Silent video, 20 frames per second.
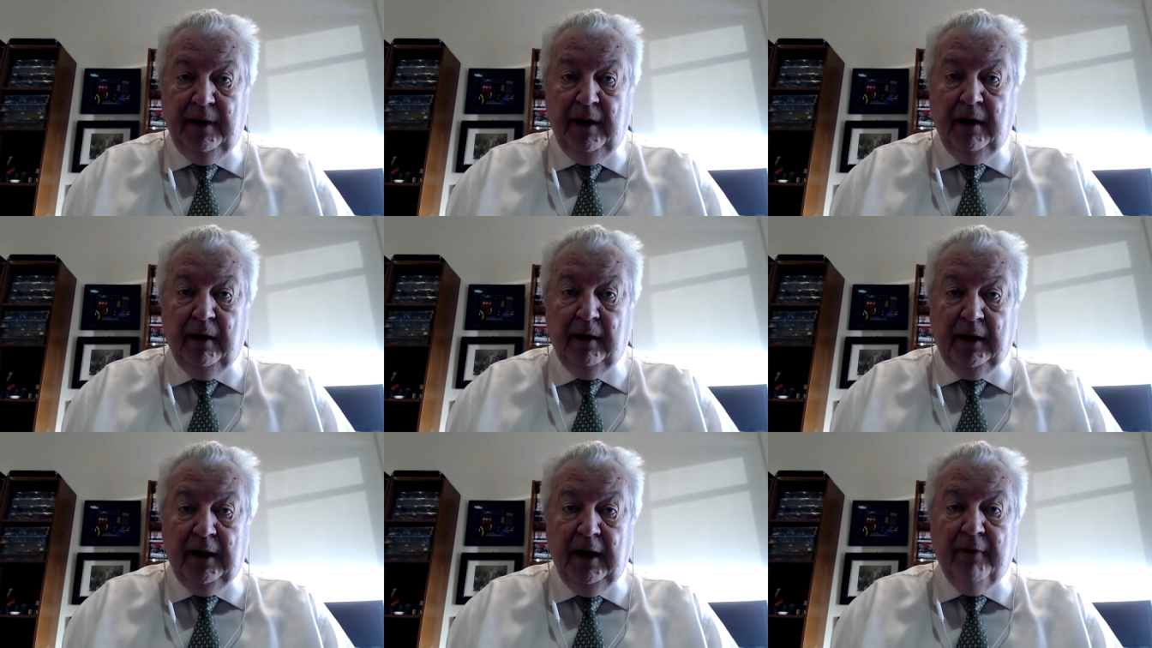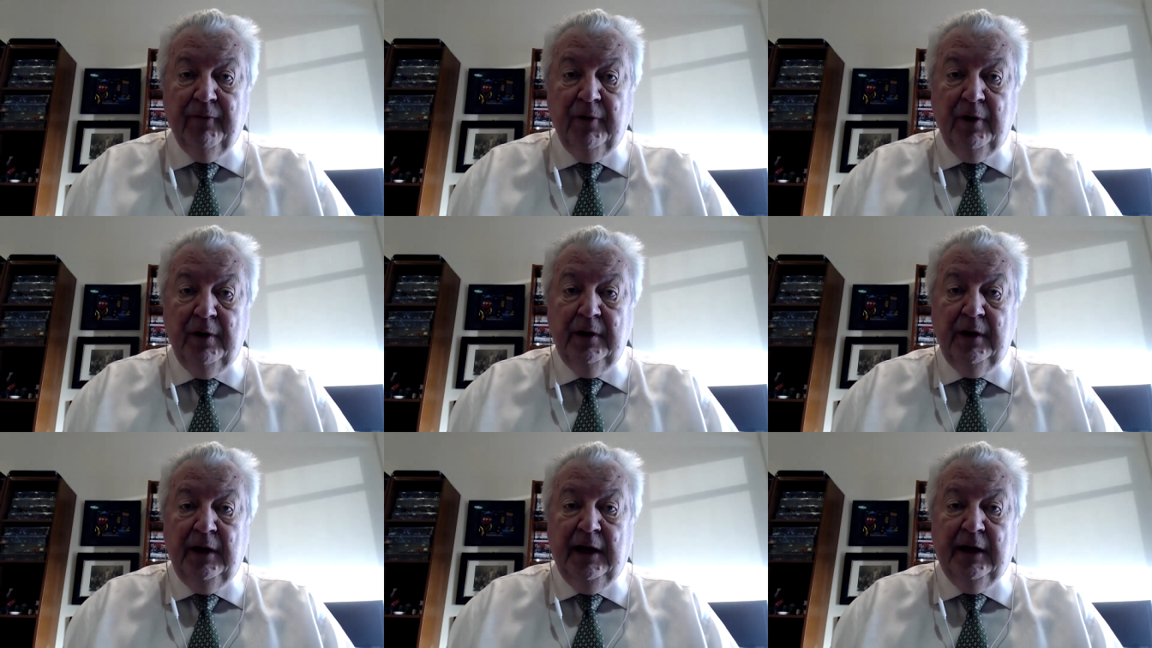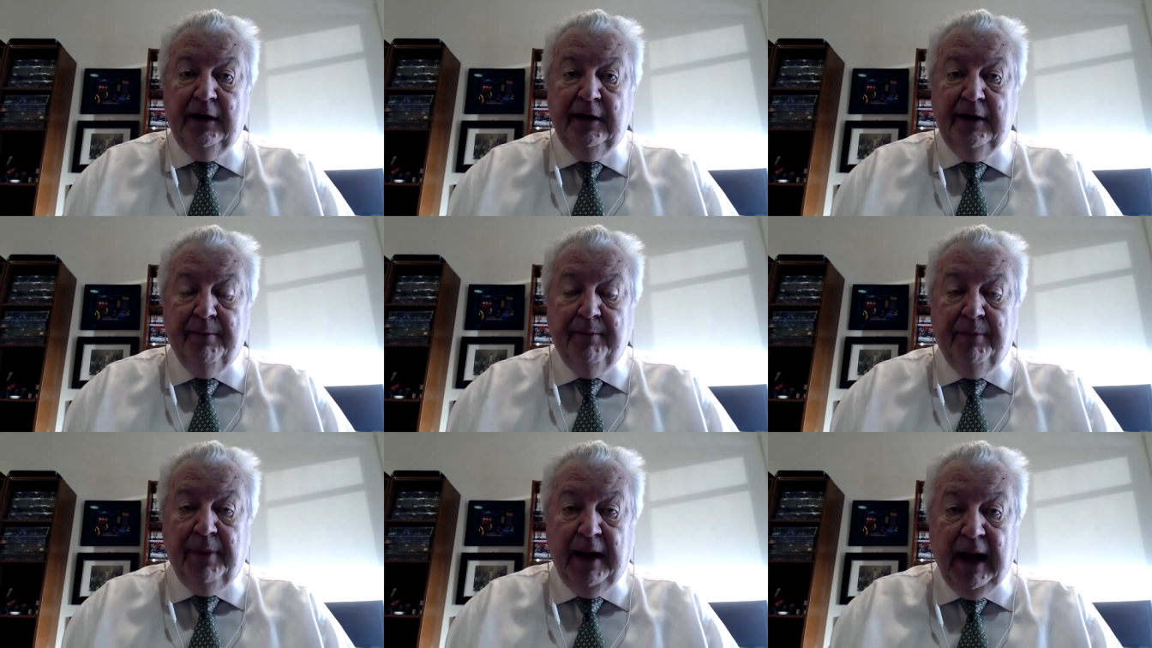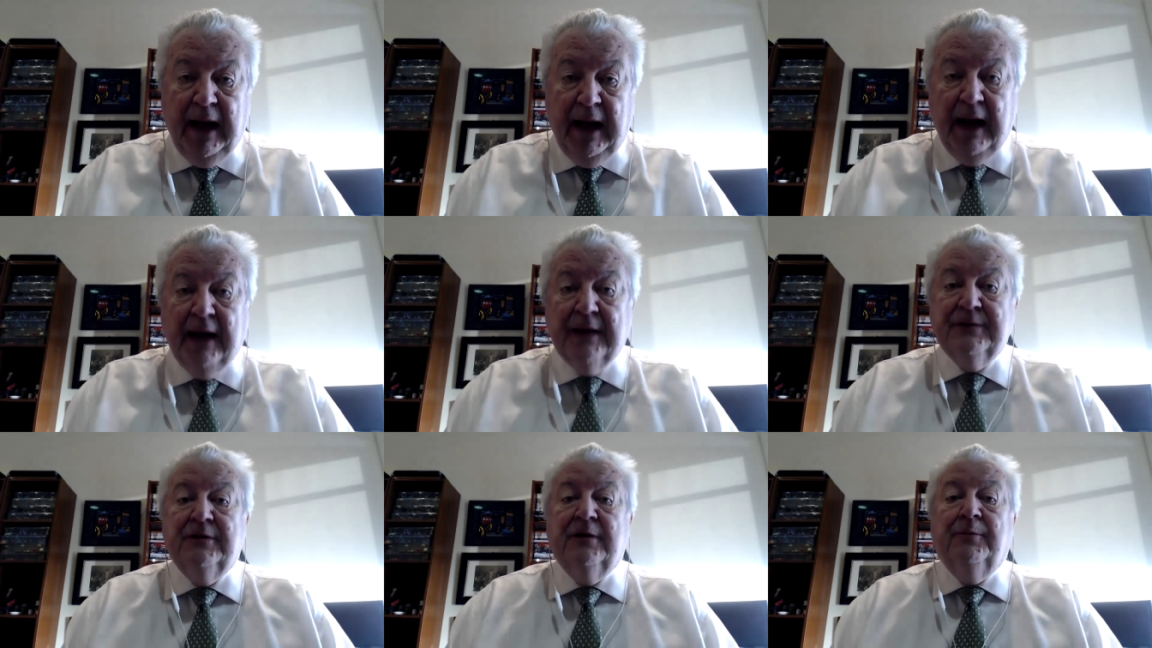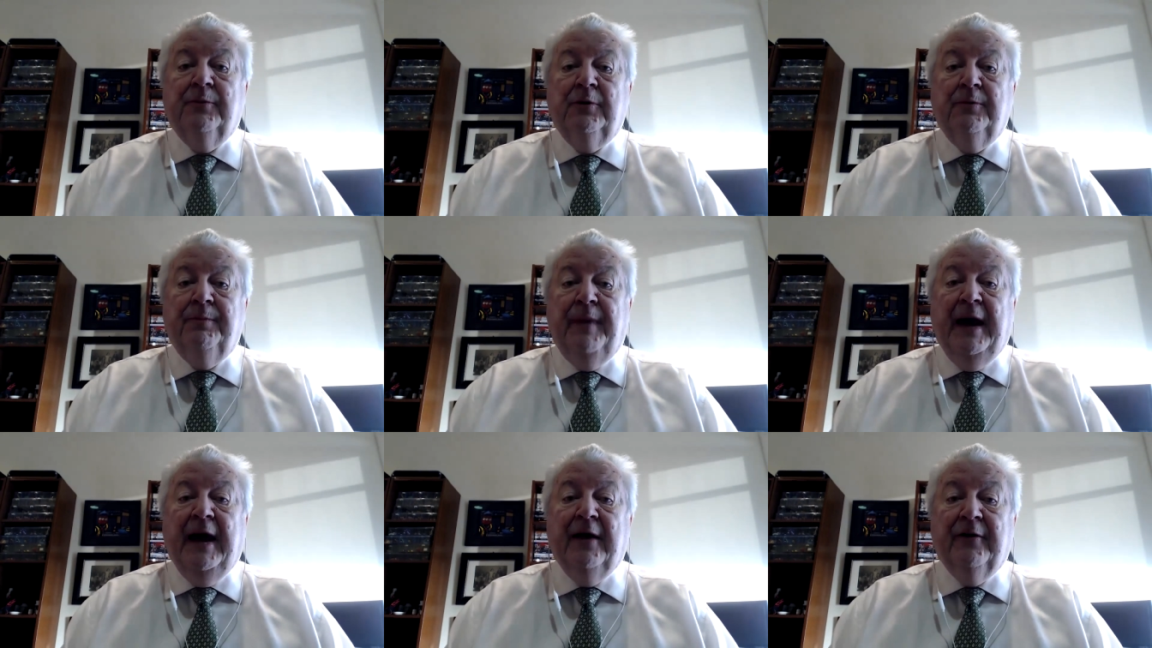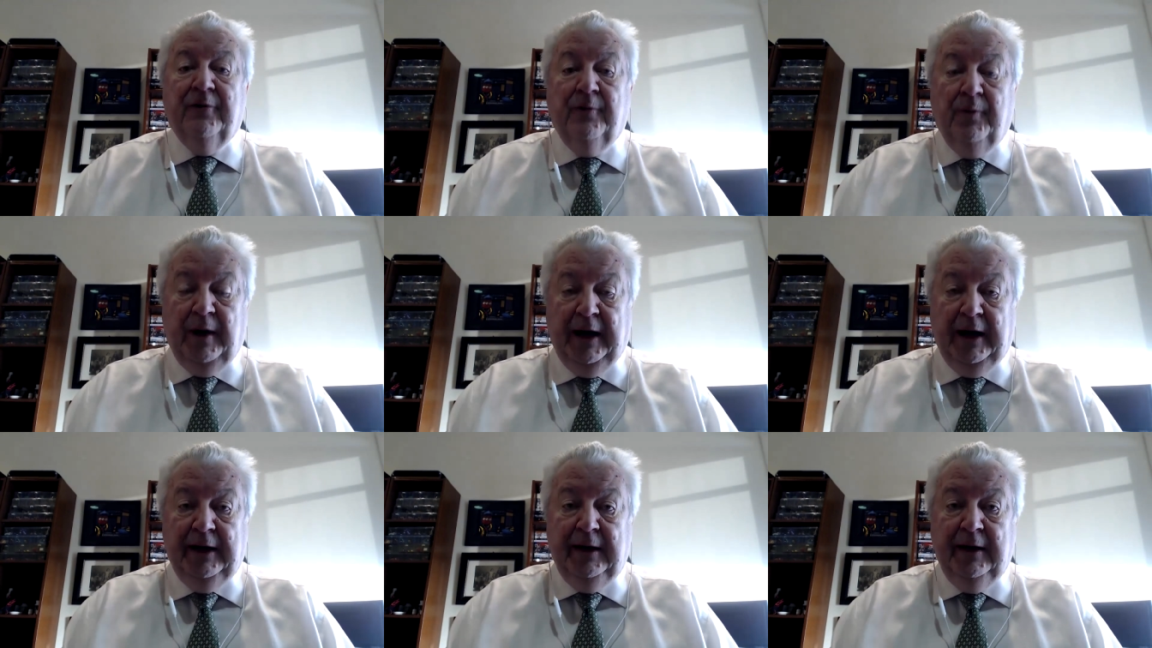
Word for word: are governed in an impossible pathway,